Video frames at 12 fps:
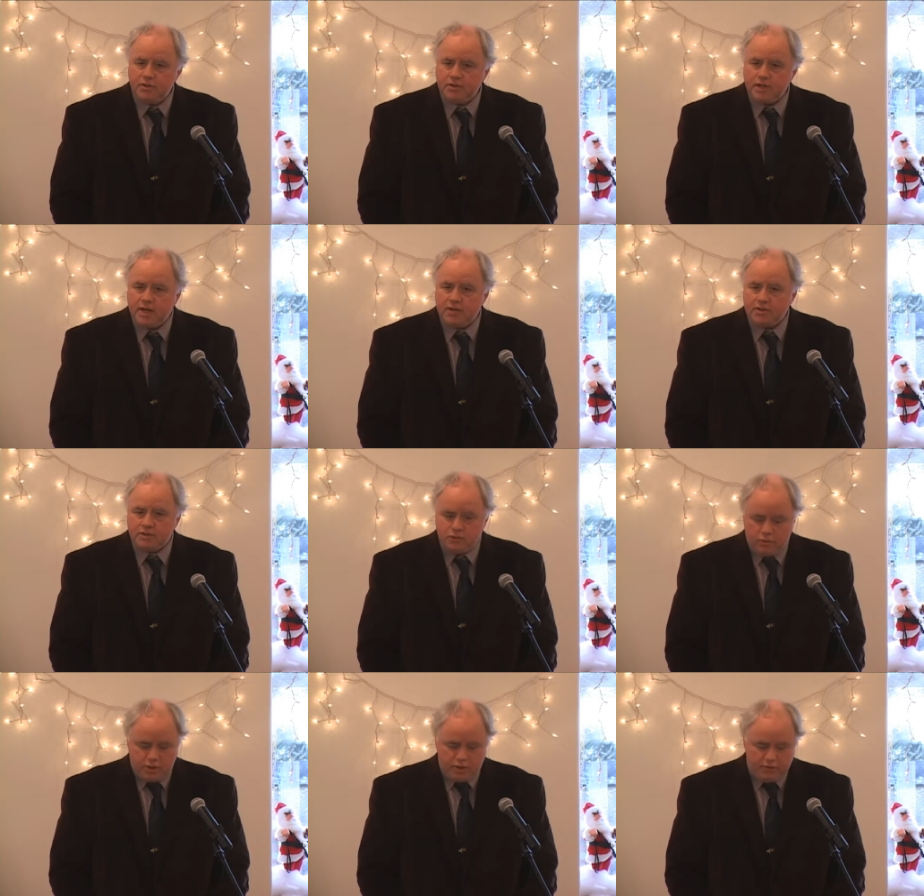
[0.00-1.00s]

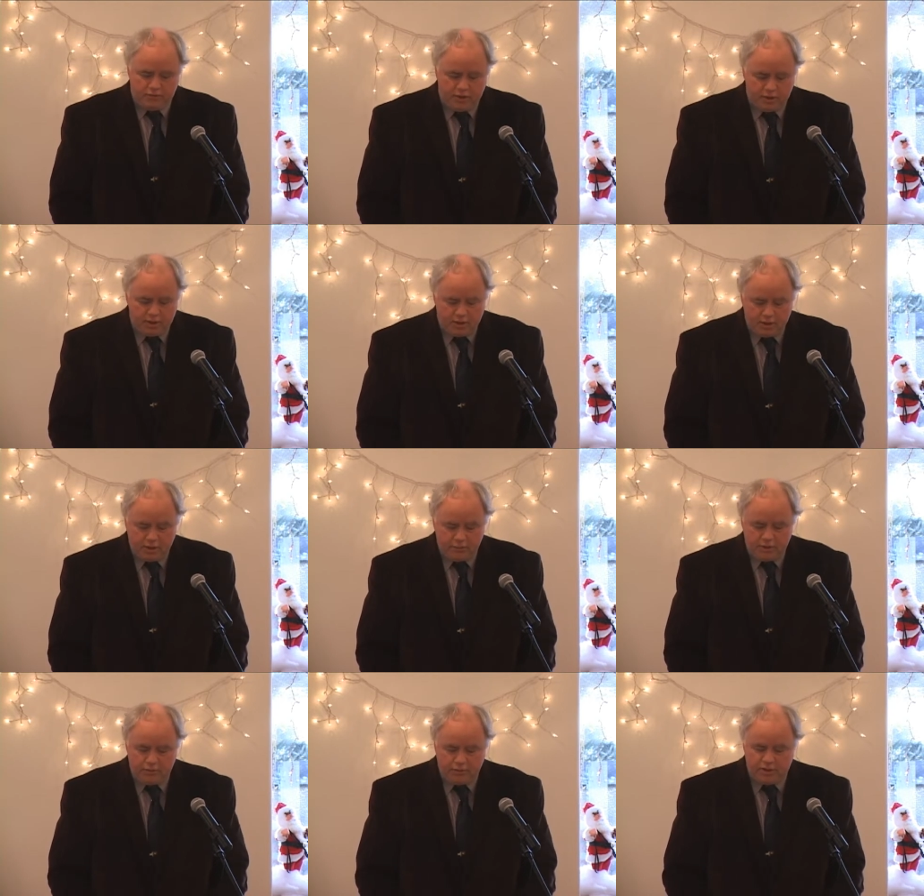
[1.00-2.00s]
2012,
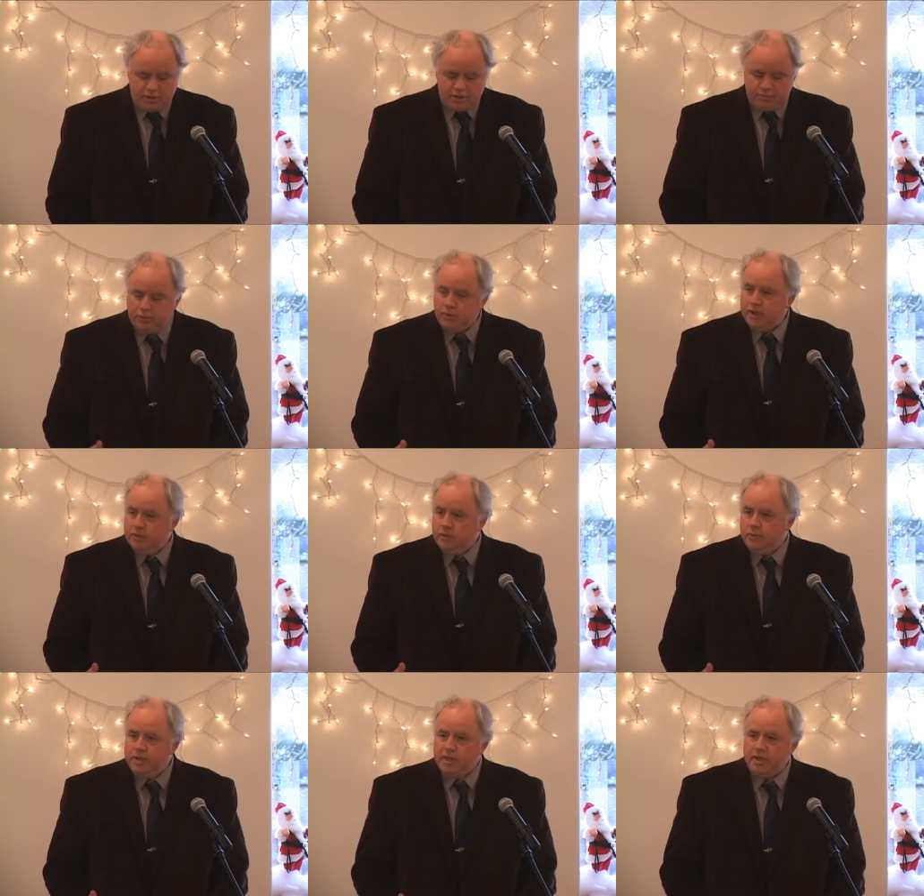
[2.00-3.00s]
we'd reached a point
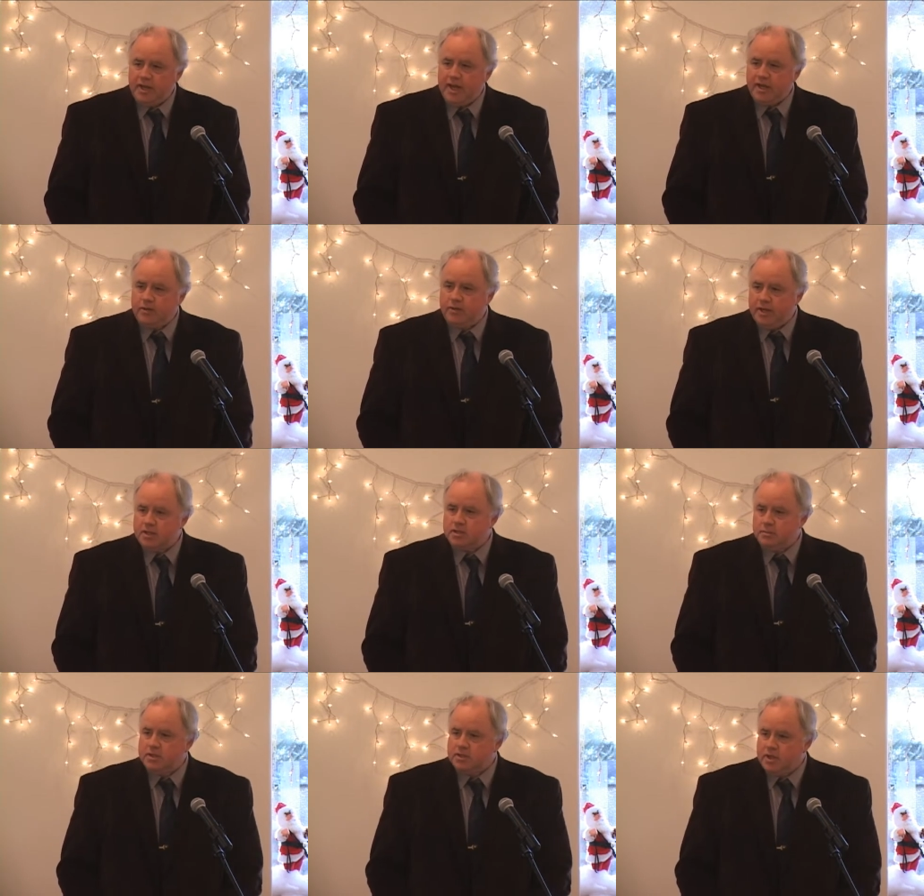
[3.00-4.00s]
where we could get accurate
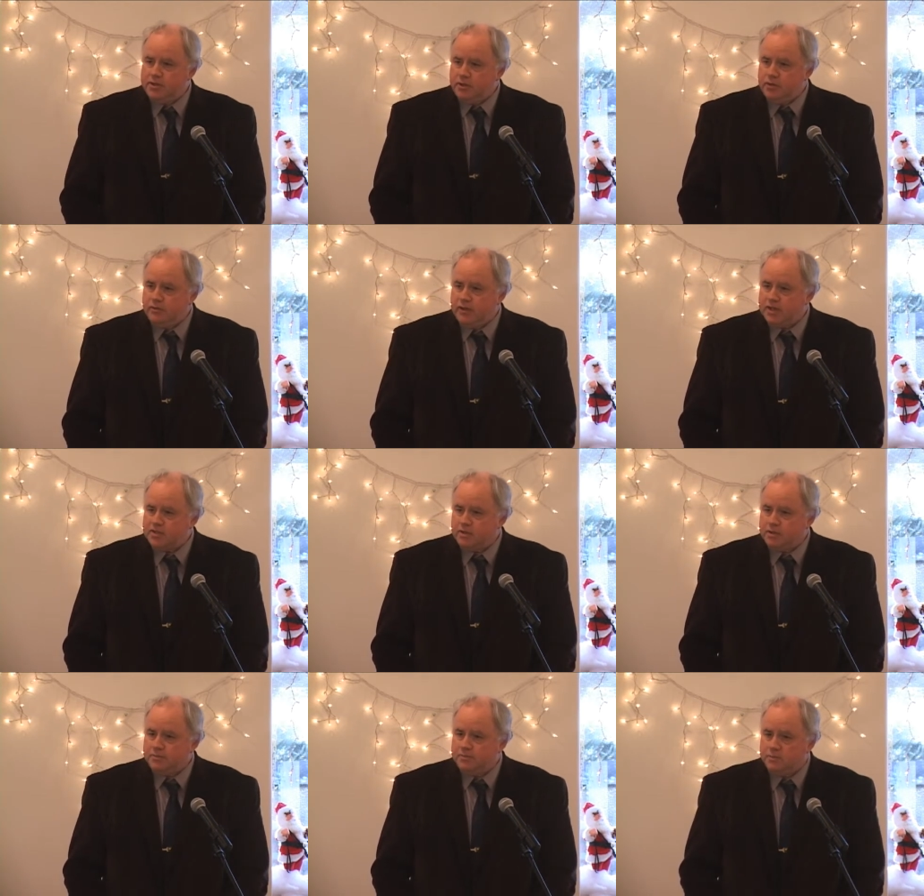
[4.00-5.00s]
estimates on the new
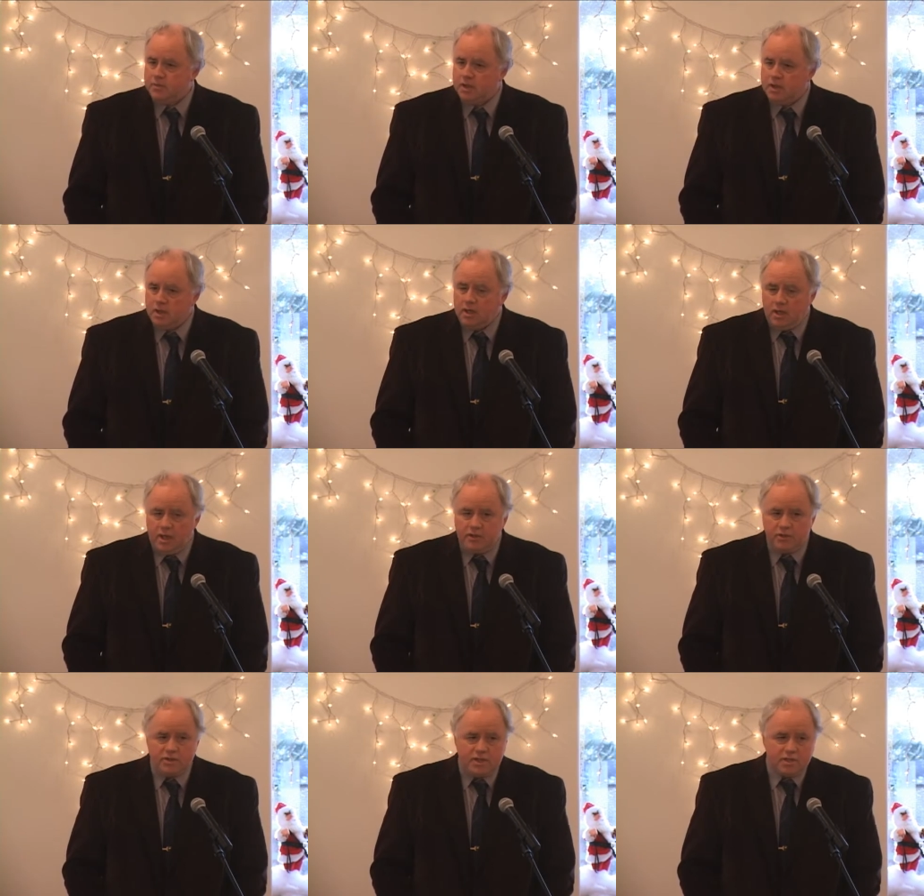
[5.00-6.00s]
vessel. And
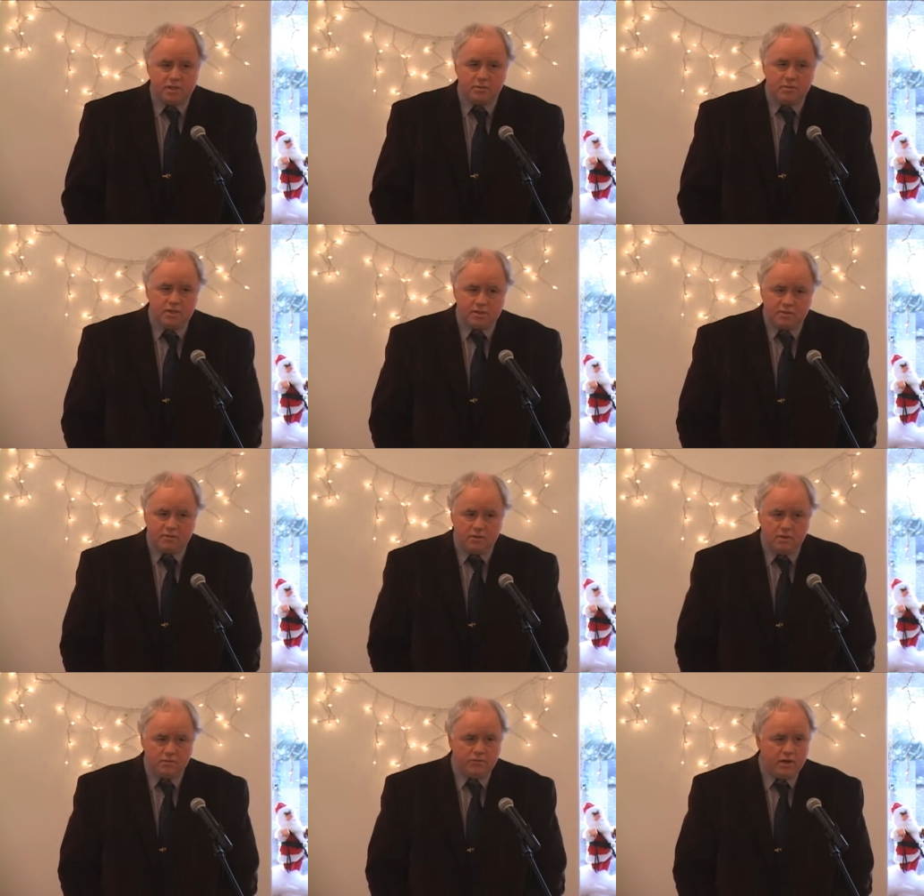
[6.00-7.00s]
those estimates
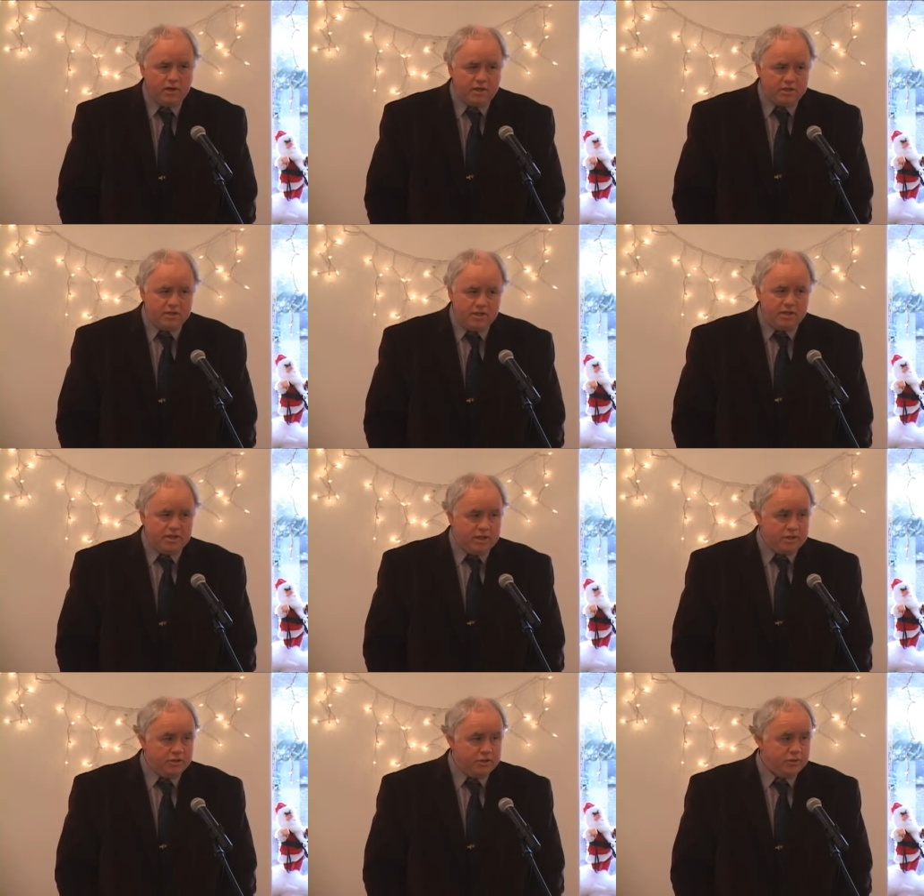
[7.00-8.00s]
far exceeded
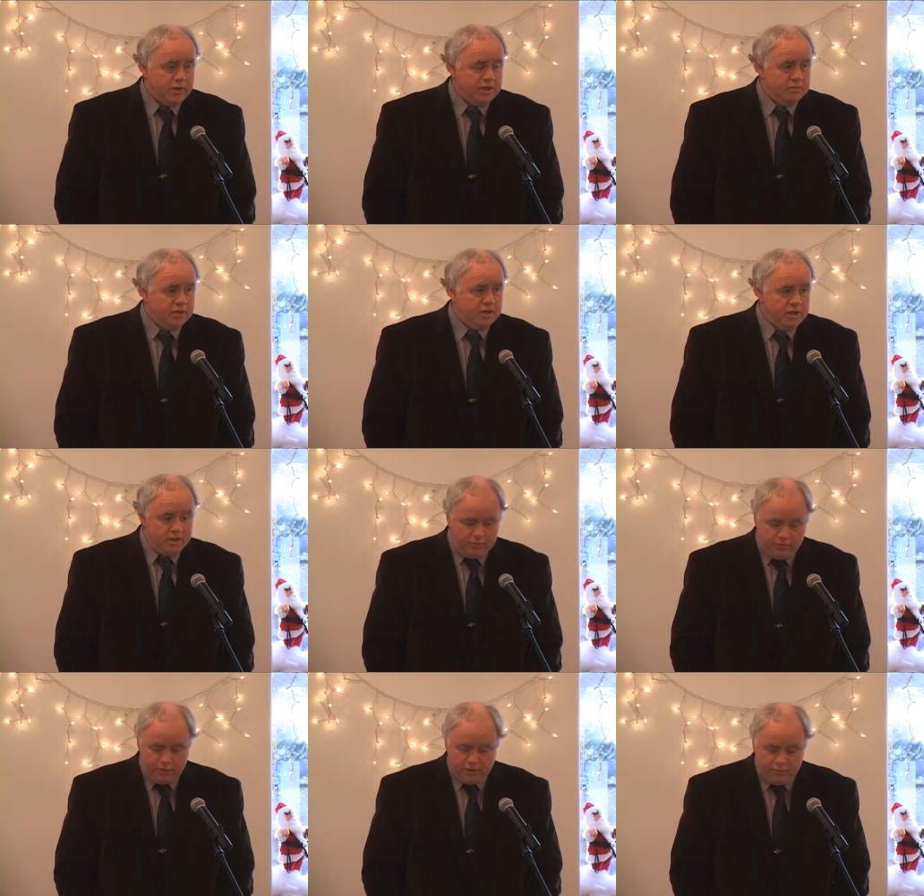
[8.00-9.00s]
120
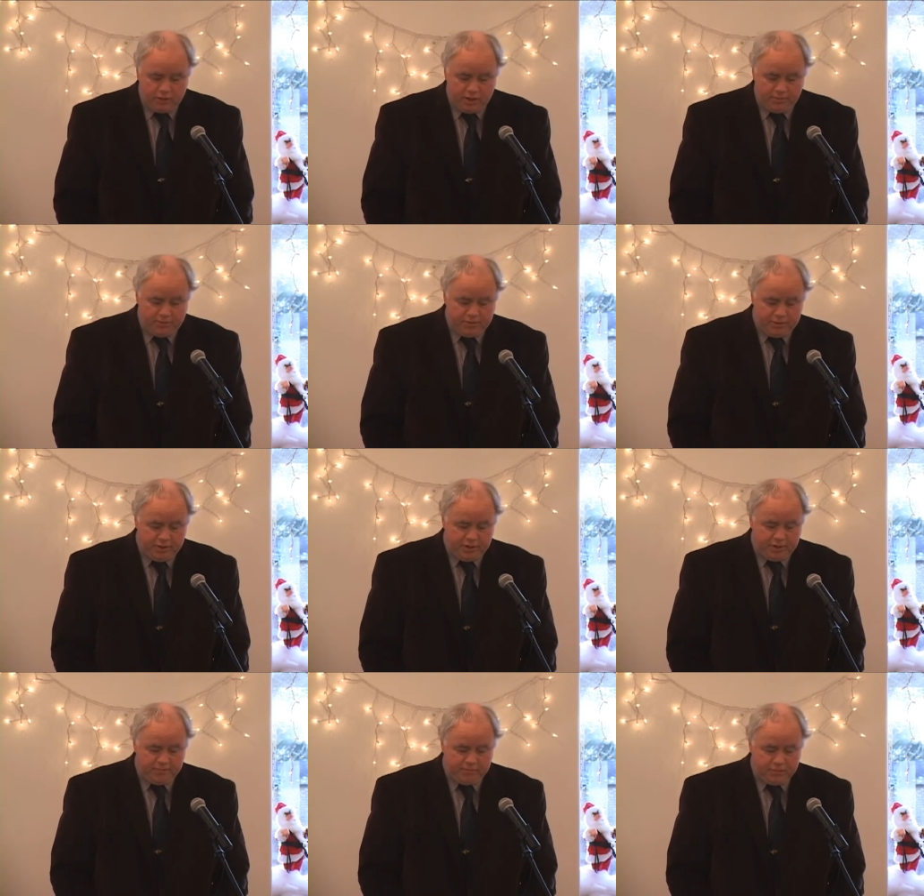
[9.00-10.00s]
million. We were up
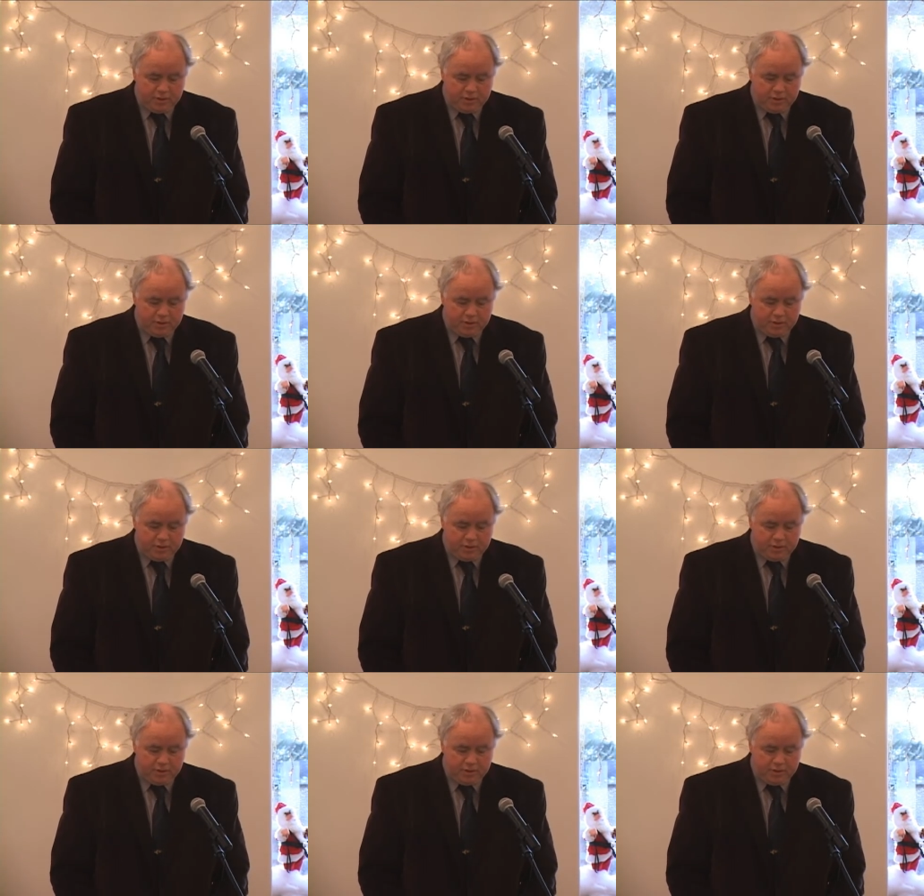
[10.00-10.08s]
uh,